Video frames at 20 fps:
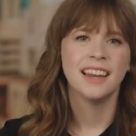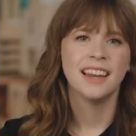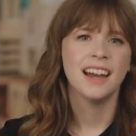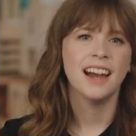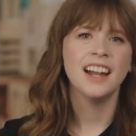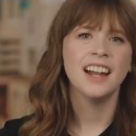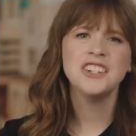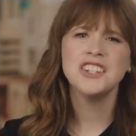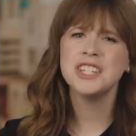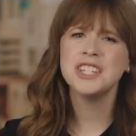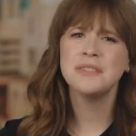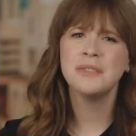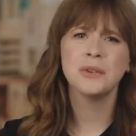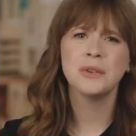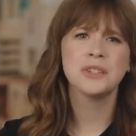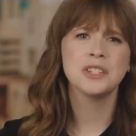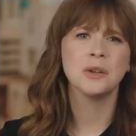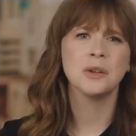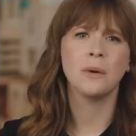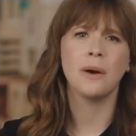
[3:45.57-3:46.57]
I just feel
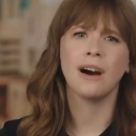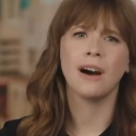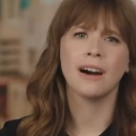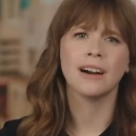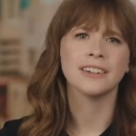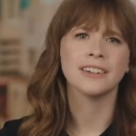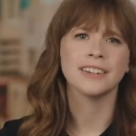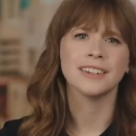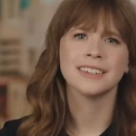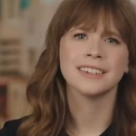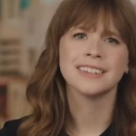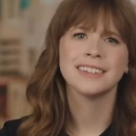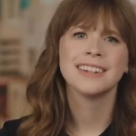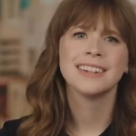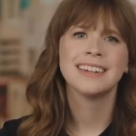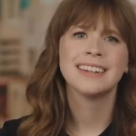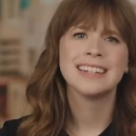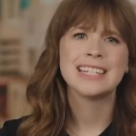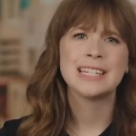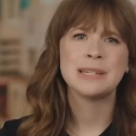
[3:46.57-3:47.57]
so honored
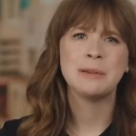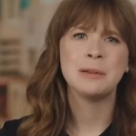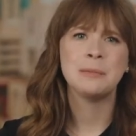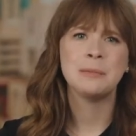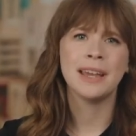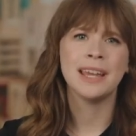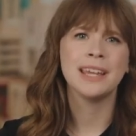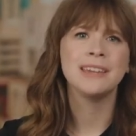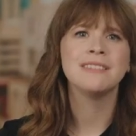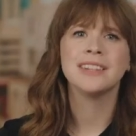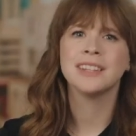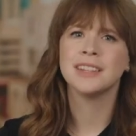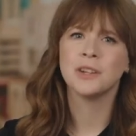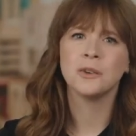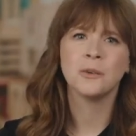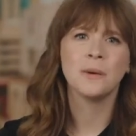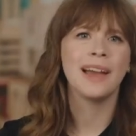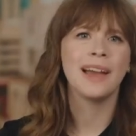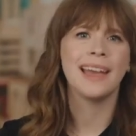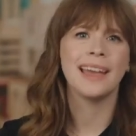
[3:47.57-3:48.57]
to be paving the
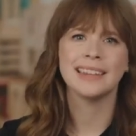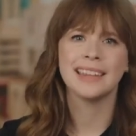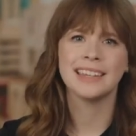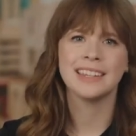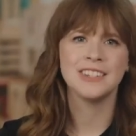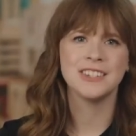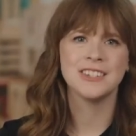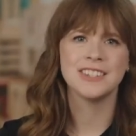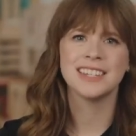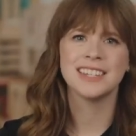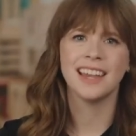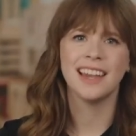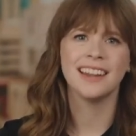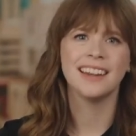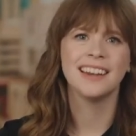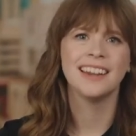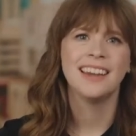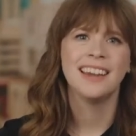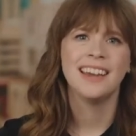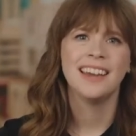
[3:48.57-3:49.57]
way, like you
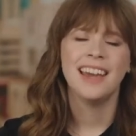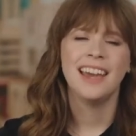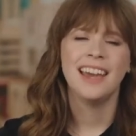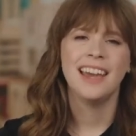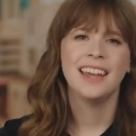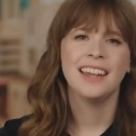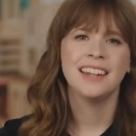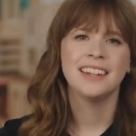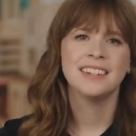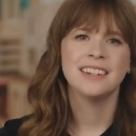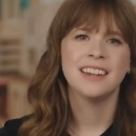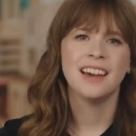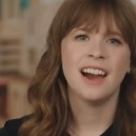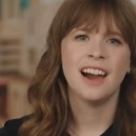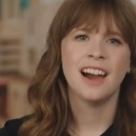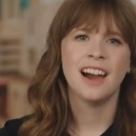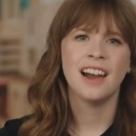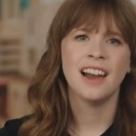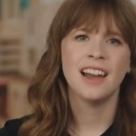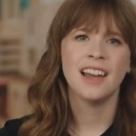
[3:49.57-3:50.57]
said. And
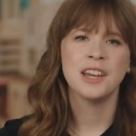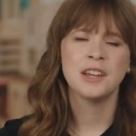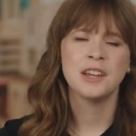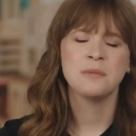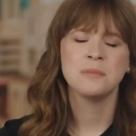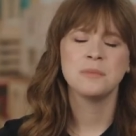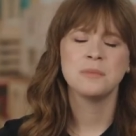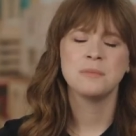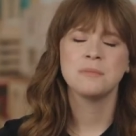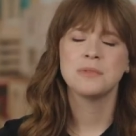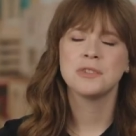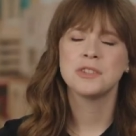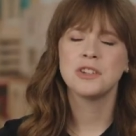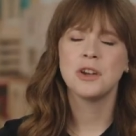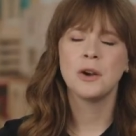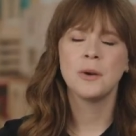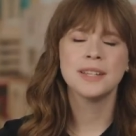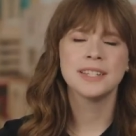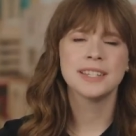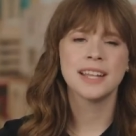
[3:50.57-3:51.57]
I am
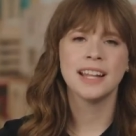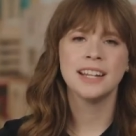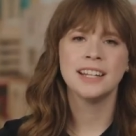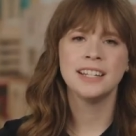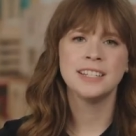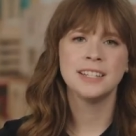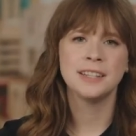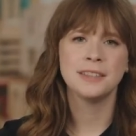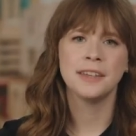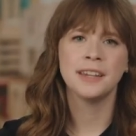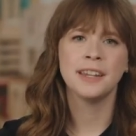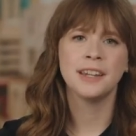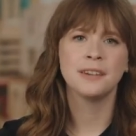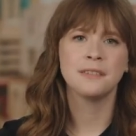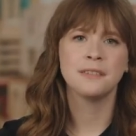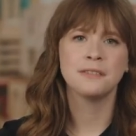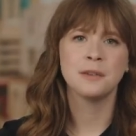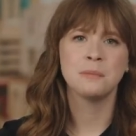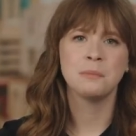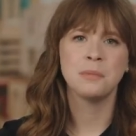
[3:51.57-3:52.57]
so excited to think
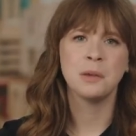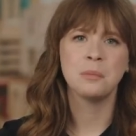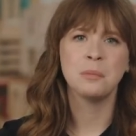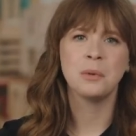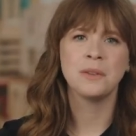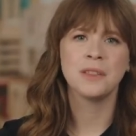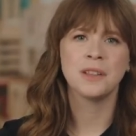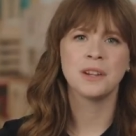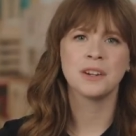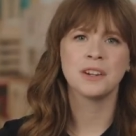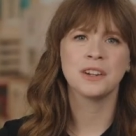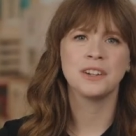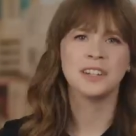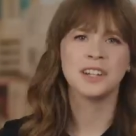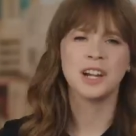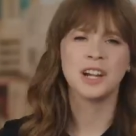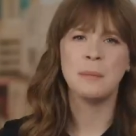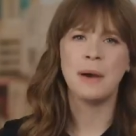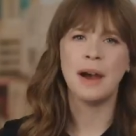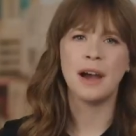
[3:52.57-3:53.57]
of the people that are going to
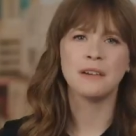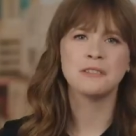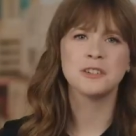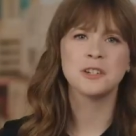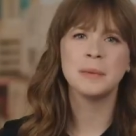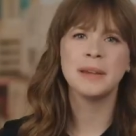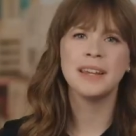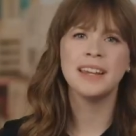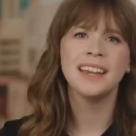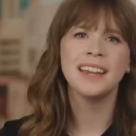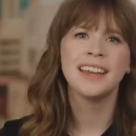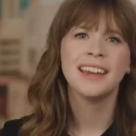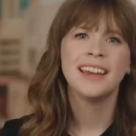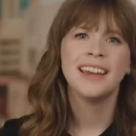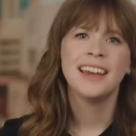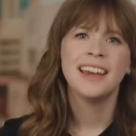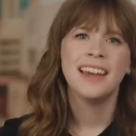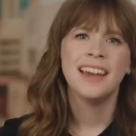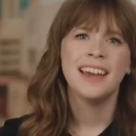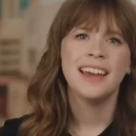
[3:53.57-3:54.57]
come after me.
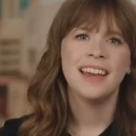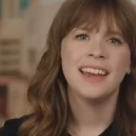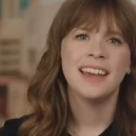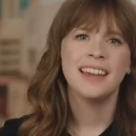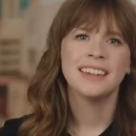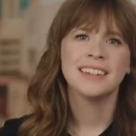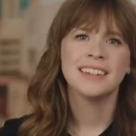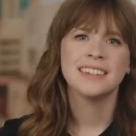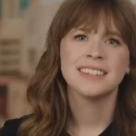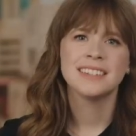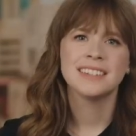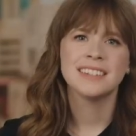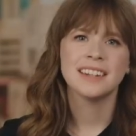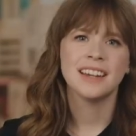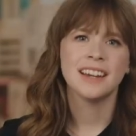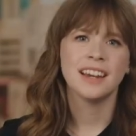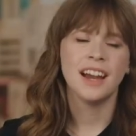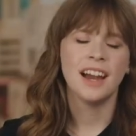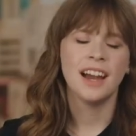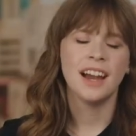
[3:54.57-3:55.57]
And
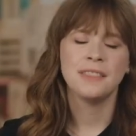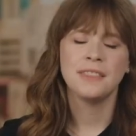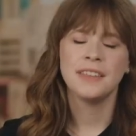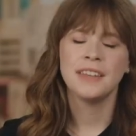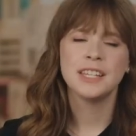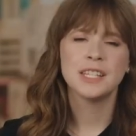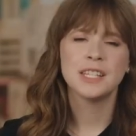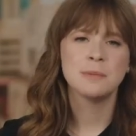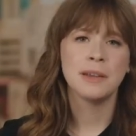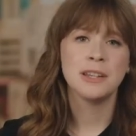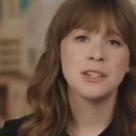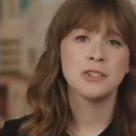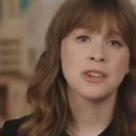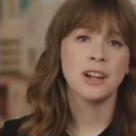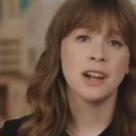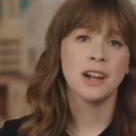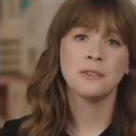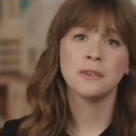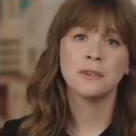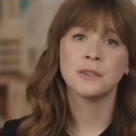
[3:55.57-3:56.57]
I think space
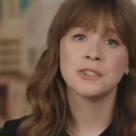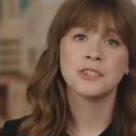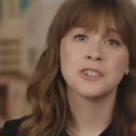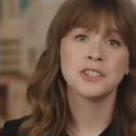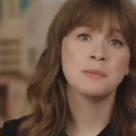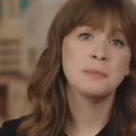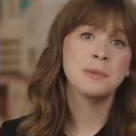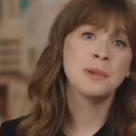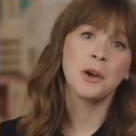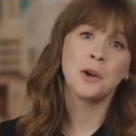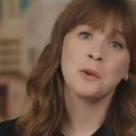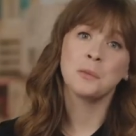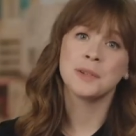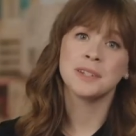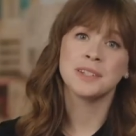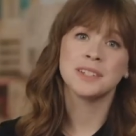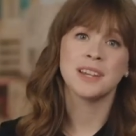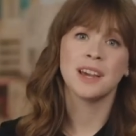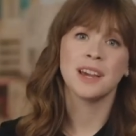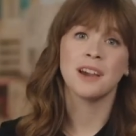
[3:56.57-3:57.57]
travel should be
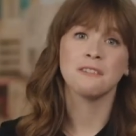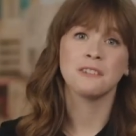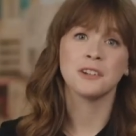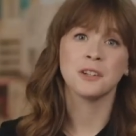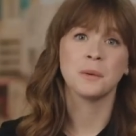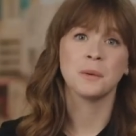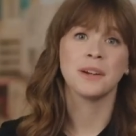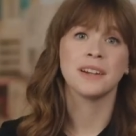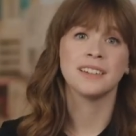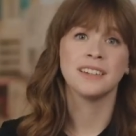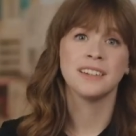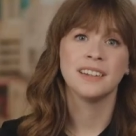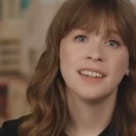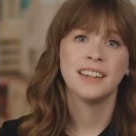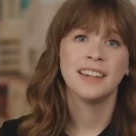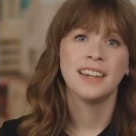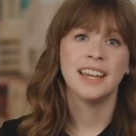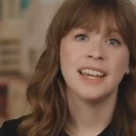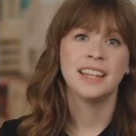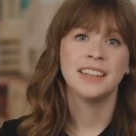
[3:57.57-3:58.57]
open to everyone.
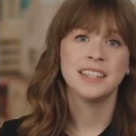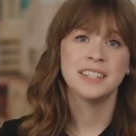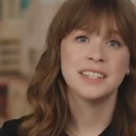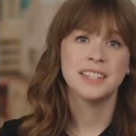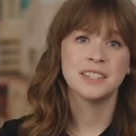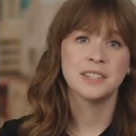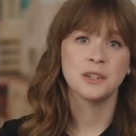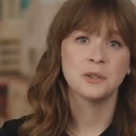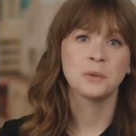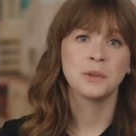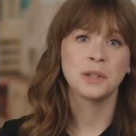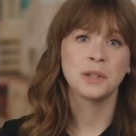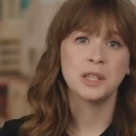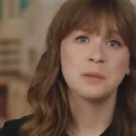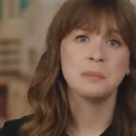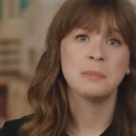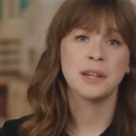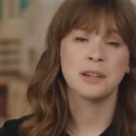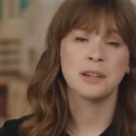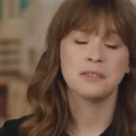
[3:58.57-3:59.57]
And this is a
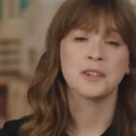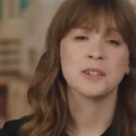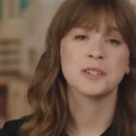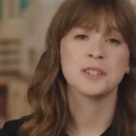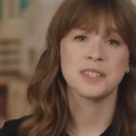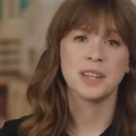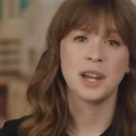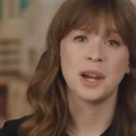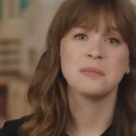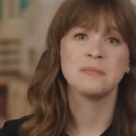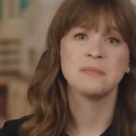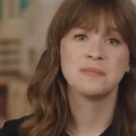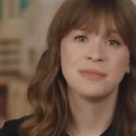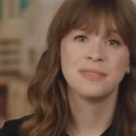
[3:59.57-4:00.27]
really big first step.